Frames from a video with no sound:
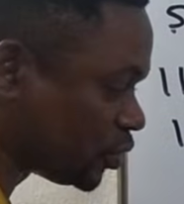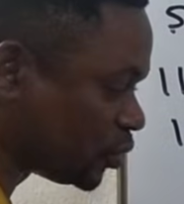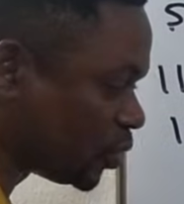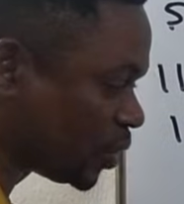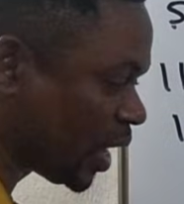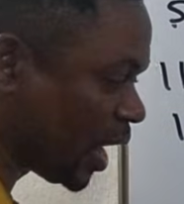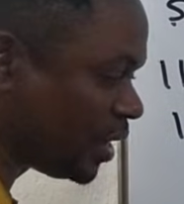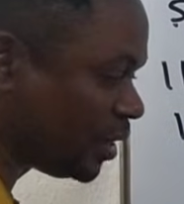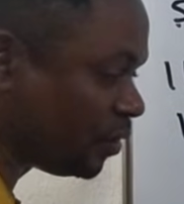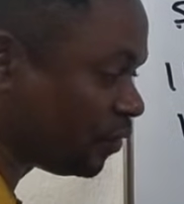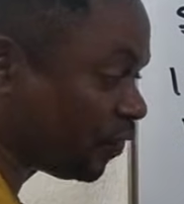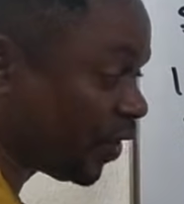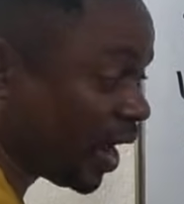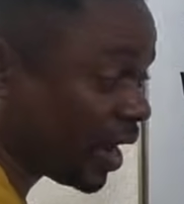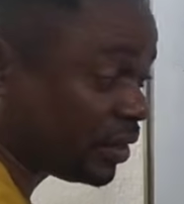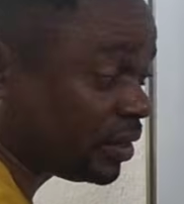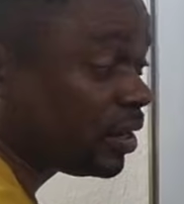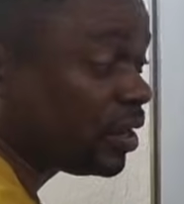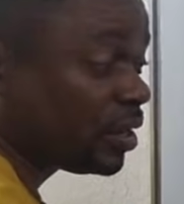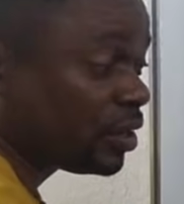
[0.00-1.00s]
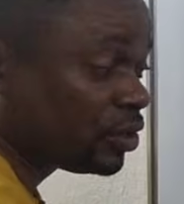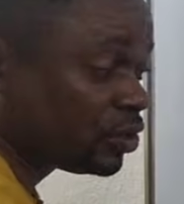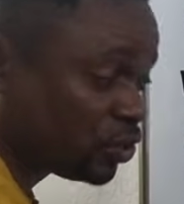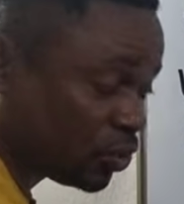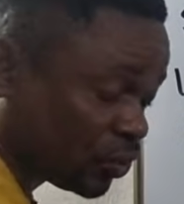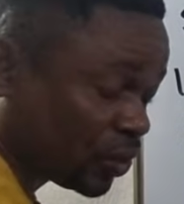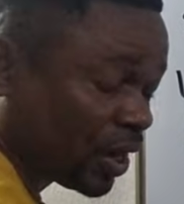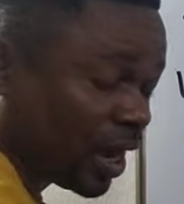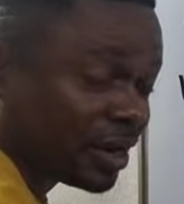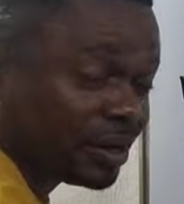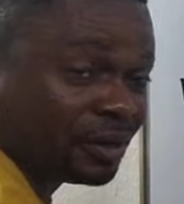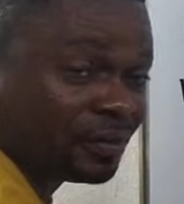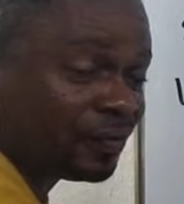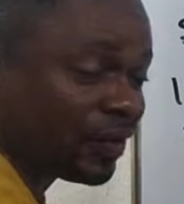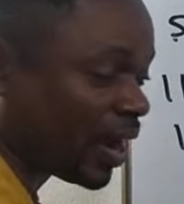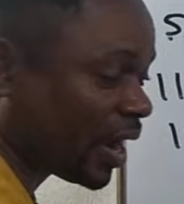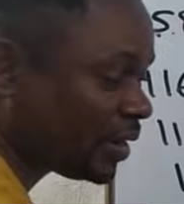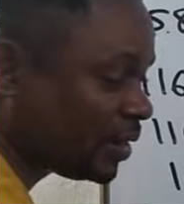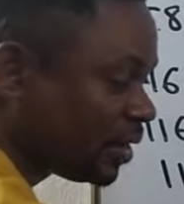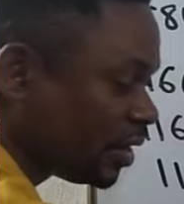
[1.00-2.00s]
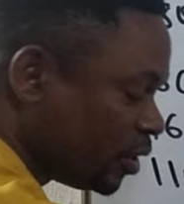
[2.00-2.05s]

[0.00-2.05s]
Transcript: 2 can divide. 2 can divide.